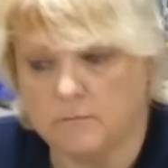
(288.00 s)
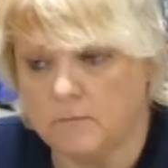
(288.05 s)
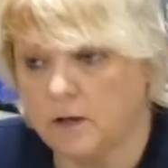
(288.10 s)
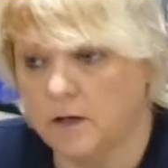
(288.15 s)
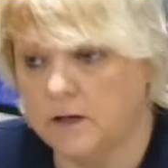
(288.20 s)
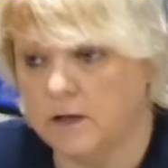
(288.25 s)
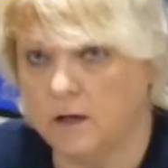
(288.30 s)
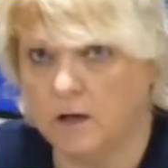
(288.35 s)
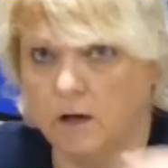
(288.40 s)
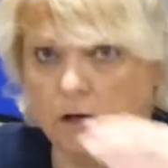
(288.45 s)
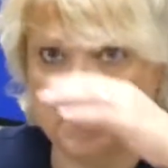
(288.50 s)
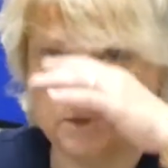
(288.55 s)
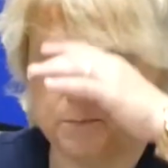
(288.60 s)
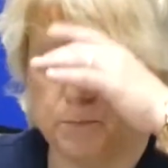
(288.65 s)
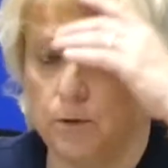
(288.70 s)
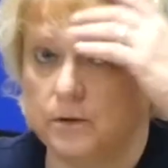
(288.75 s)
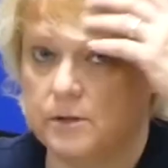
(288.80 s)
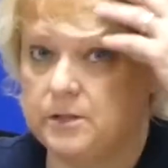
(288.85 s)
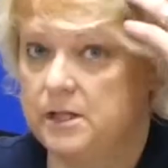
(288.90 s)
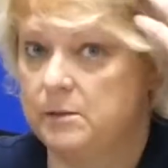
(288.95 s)
in a close
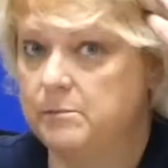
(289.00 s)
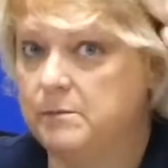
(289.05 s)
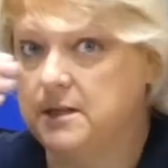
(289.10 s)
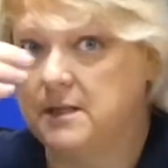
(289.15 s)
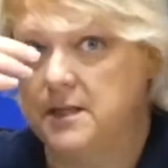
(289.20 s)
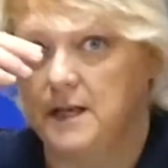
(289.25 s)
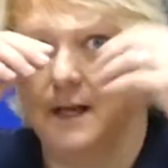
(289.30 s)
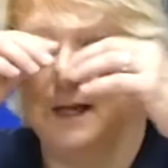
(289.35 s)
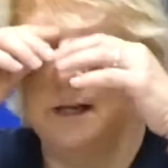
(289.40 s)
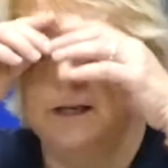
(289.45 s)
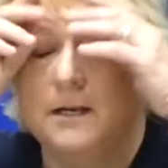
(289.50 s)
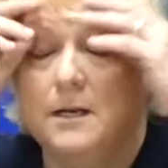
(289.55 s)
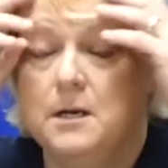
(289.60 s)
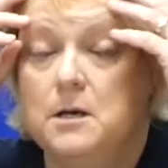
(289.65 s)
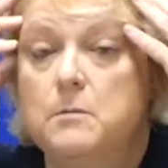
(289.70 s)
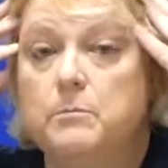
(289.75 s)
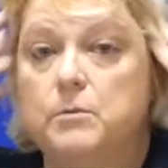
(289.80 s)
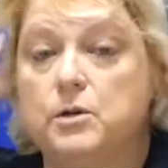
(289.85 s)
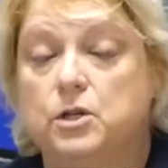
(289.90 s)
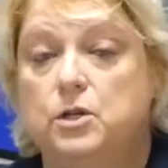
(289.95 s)
proximity,
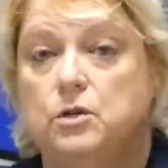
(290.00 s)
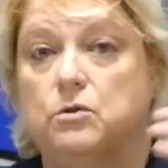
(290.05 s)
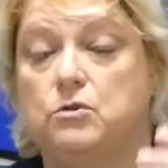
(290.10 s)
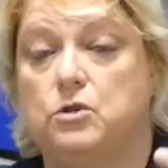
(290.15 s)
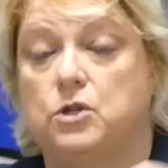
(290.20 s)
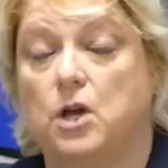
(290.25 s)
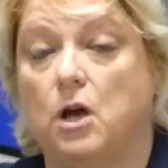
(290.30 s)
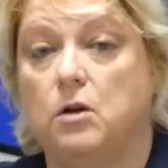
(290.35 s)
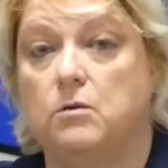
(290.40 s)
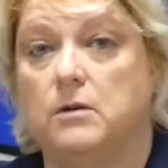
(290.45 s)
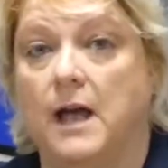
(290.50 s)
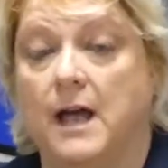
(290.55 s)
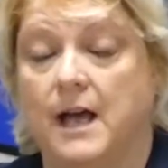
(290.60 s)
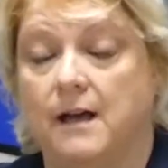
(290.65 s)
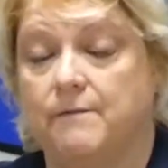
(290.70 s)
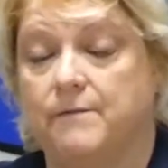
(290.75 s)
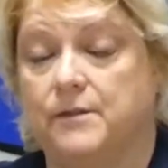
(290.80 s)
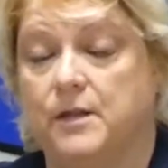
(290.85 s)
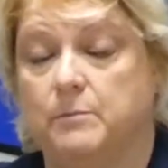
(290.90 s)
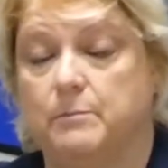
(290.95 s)
but you don't
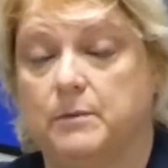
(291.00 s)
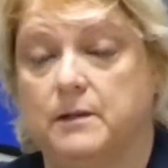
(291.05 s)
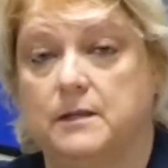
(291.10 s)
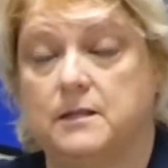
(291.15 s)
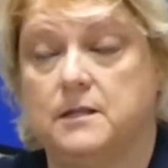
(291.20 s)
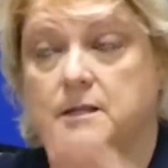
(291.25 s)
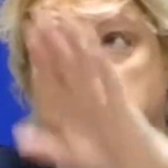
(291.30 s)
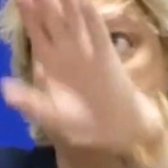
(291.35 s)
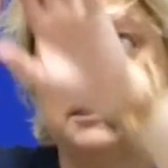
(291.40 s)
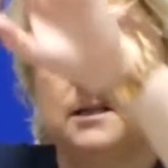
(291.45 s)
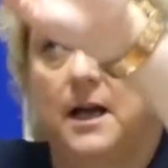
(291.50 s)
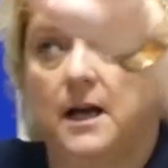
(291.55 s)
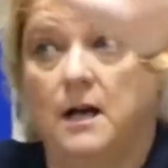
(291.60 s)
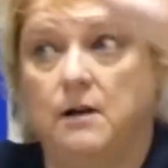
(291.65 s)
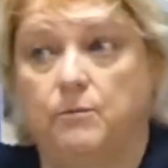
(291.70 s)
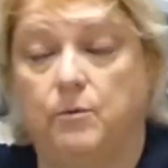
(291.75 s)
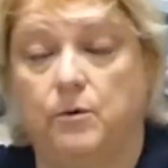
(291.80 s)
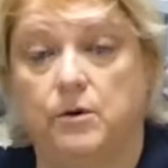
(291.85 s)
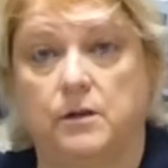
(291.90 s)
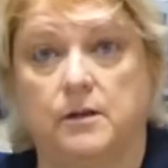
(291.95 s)
have the ability to
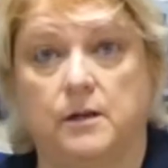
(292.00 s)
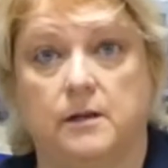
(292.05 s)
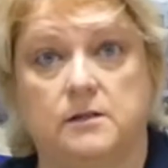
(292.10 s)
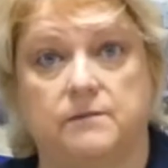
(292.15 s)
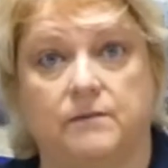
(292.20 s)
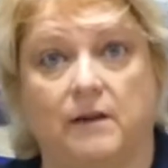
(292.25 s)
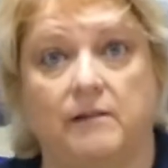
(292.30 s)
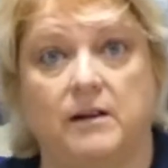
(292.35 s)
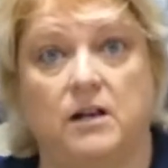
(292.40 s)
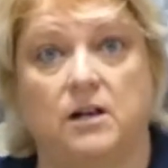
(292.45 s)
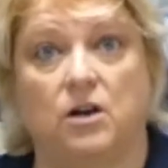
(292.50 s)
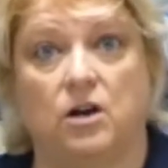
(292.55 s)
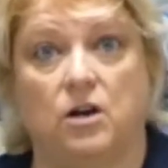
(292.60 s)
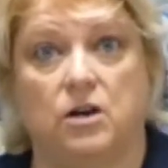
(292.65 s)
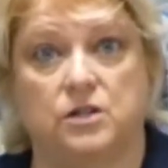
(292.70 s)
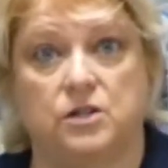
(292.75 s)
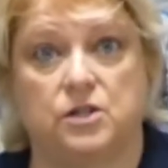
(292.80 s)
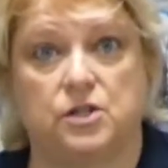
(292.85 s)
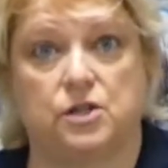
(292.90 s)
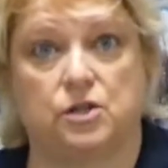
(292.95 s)
have one of those very
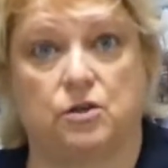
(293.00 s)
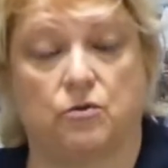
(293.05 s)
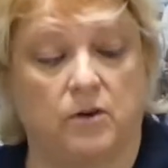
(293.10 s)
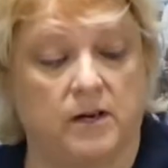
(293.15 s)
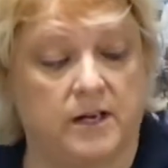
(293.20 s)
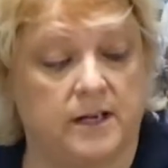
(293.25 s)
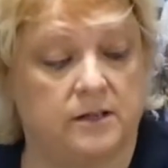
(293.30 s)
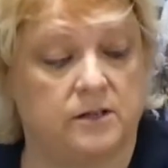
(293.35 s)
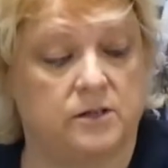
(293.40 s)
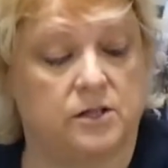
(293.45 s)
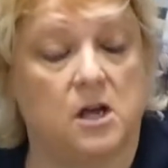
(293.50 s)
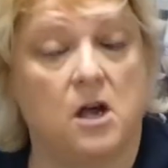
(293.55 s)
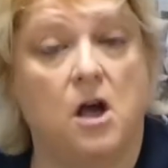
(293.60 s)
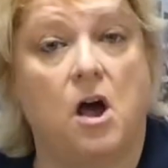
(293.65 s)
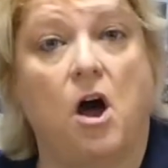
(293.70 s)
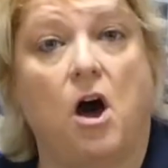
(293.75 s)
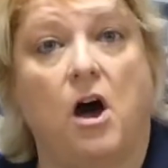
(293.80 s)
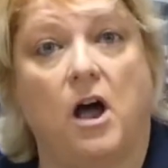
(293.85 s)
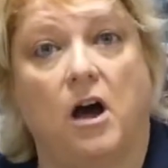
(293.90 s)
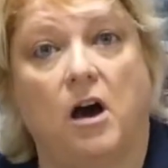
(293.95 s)
large screens.
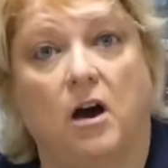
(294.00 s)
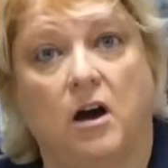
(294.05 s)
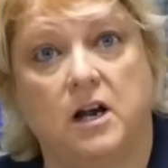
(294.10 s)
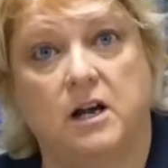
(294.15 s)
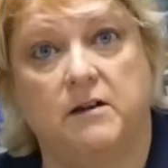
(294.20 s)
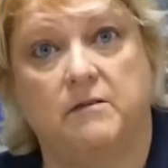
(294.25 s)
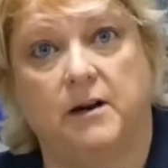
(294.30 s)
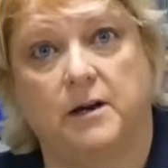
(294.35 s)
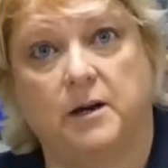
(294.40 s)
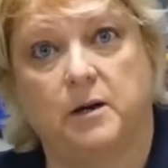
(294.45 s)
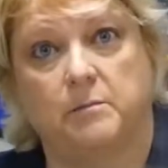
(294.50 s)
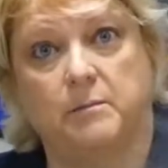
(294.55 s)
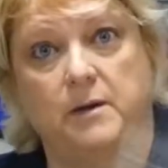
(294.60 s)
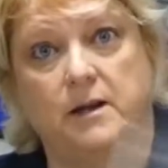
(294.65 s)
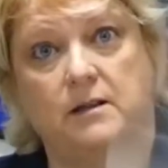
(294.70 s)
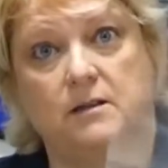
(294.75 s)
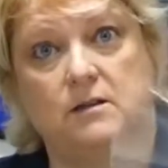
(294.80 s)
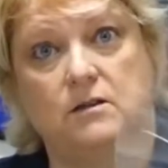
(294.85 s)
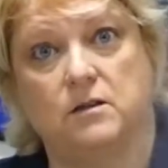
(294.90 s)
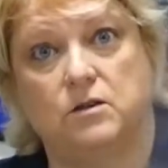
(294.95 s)
I highly
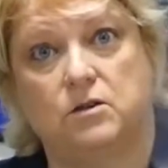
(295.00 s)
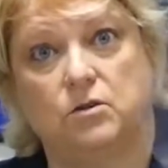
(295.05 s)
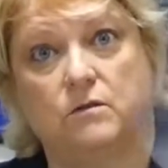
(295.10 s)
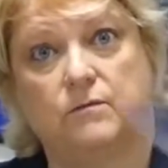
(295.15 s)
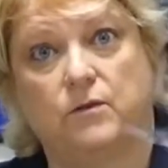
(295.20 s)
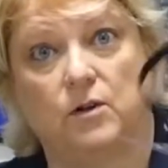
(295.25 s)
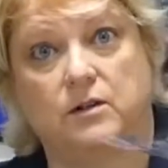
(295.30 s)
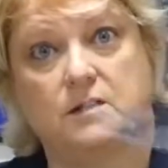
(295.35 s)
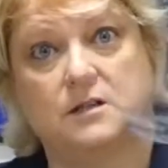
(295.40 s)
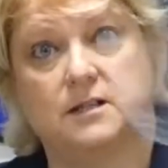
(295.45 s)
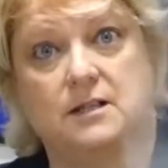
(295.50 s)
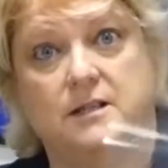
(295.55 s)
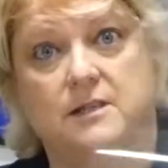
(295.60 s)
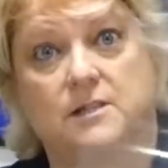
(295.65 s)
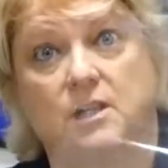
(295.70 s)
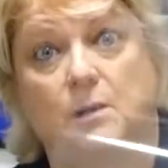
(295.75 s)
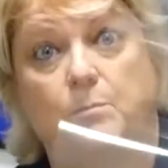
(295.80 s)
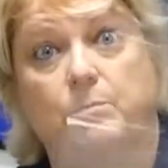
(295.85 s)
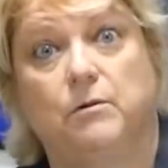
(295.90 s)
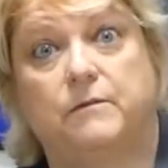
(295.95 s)
recommend that your volunteers
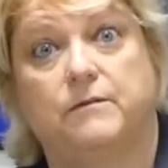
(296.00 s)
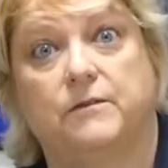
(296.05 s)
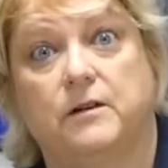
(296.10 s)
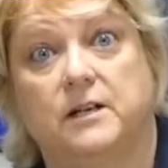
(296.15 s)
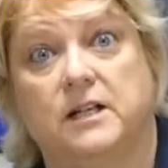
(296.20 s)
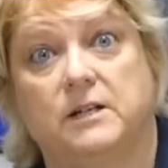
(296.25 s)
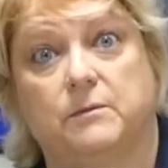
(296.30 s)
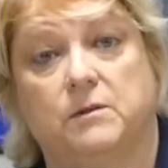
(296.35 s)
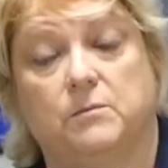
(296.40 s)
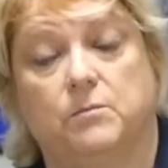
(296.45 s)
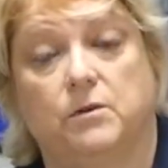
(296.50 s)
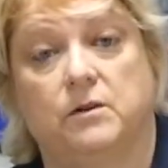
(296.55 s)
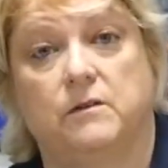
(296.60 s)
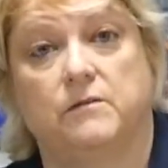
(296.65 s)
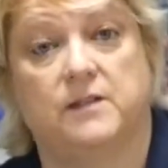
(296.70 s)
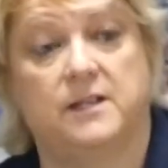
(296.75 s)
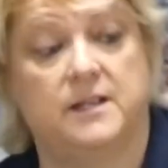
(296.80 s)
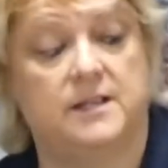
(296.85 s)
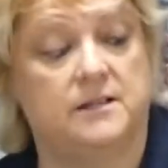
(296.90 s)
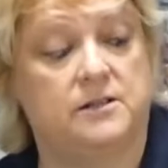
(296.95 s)
are provided with one of
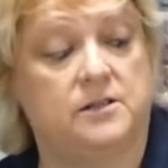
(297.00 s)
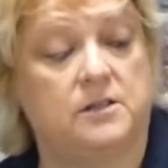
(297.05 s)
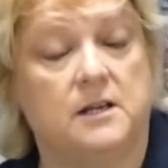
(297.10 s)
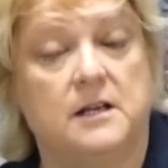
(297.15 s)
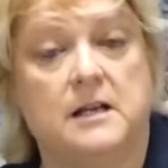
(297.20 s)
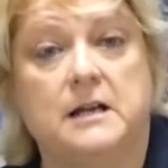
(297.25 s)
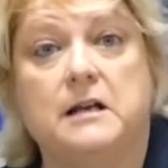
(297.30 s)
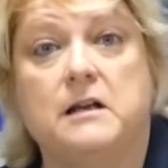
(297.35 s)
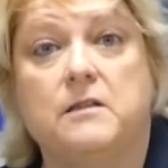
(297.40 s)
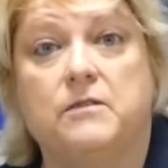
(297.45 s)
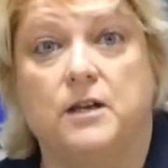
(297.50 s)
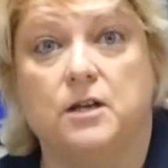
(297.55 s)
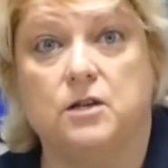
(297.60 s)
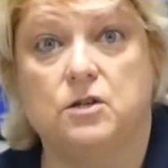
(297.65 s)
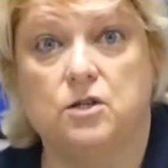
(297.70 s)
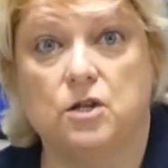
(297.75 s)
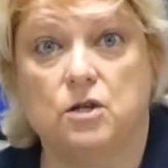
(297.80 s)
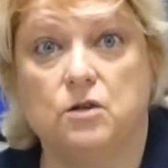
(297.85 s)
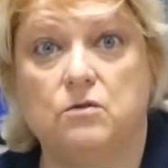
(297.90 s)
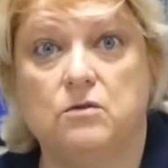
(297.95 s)
these. They
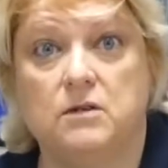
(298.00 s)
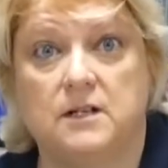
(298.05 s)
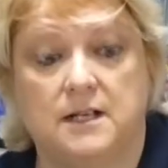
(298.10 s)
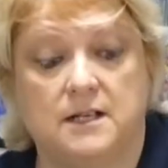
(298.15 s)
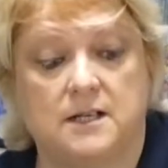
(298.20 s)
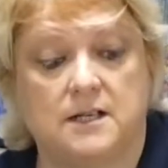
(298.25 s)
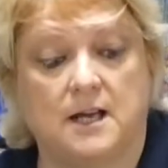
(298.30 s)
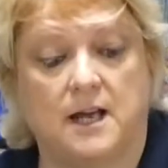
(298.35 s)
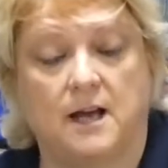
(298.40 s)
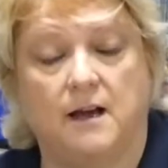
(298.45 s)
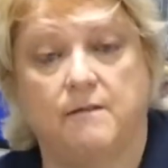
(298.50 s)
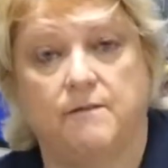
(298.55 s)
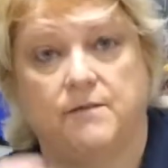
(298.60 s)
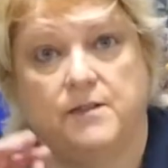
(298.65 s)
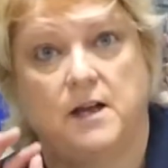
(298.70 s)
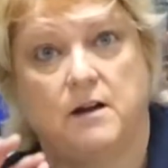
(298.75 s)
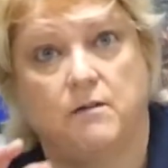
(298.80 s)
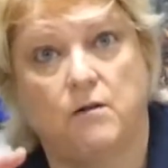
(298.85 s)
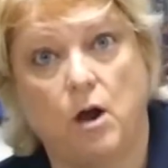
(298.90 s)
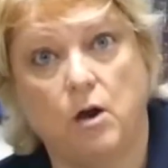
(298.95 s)
do need to have
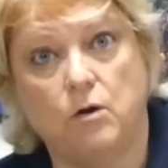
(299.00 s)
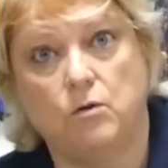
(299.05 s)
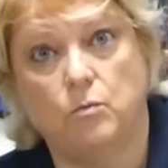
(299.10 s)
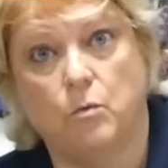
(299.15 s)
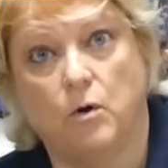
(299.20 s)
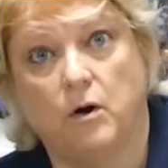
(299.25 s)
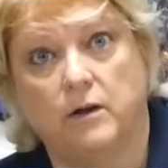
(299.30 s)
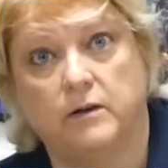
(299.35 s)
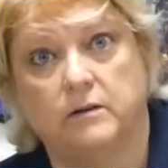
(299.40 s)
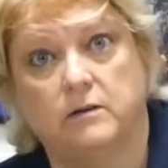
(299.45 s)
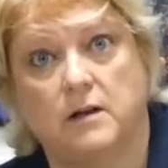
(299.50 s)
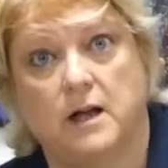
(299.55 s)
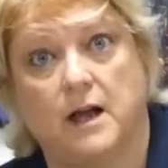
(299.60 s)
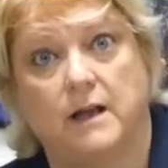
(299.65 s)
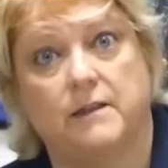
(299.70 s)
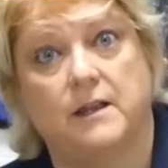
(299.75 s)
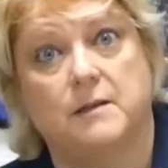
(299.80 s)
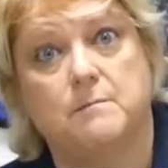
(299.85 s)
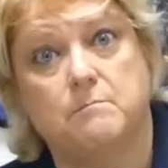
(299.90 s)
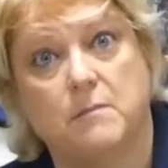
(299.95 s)
their own one
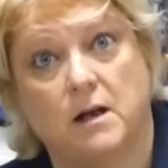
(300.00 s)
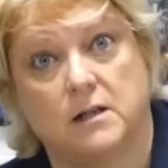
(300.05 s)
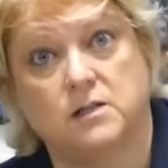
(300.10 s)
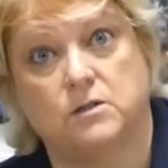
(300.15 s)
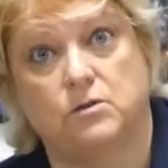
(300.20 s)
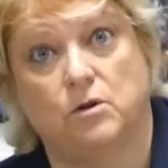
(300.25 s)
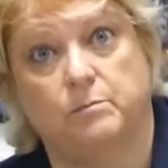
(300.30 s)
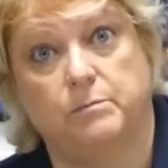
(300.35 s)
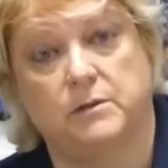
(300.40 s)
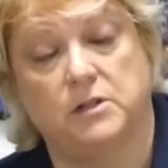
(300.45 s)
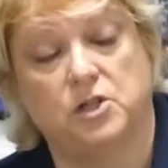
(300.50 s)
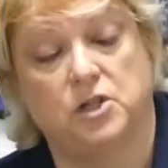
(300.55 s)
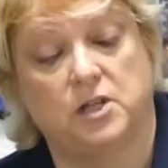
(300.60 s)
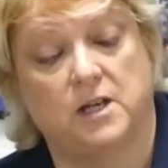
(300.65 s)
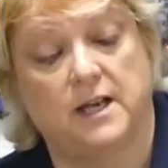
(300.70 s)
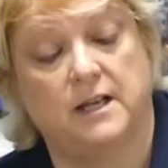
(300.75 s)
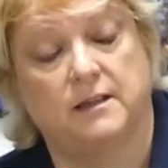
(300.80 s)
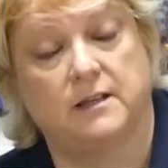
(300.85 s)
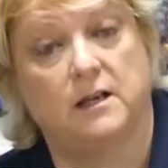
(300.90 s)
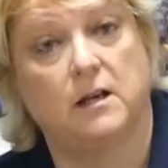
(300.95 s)
and they must not be
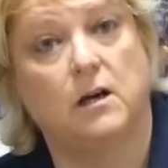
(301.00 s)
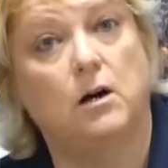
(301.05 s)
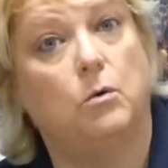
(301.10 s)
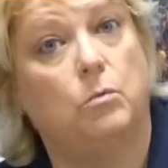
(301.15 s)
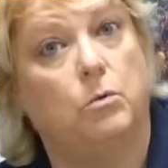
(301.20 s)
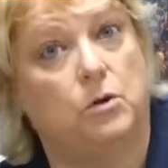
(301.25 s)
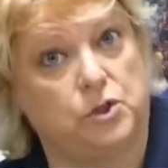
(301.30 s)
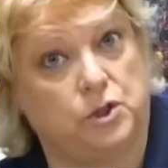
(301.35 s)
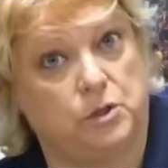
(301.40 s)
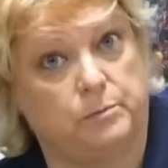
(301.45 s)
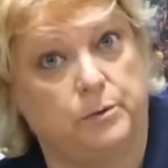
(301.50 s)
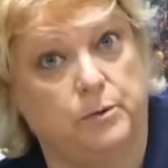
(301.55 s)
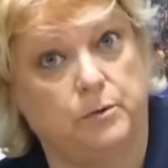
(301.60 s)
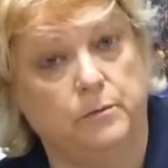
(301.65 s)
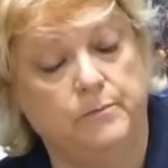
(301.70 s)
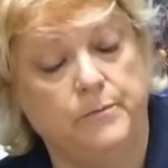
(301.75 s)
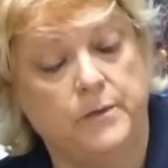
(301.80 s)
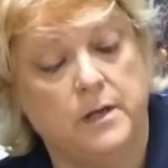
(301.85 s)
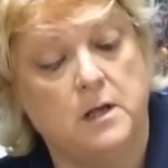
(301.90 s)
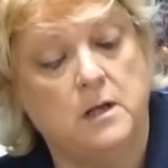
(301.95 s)
shared. They are washable.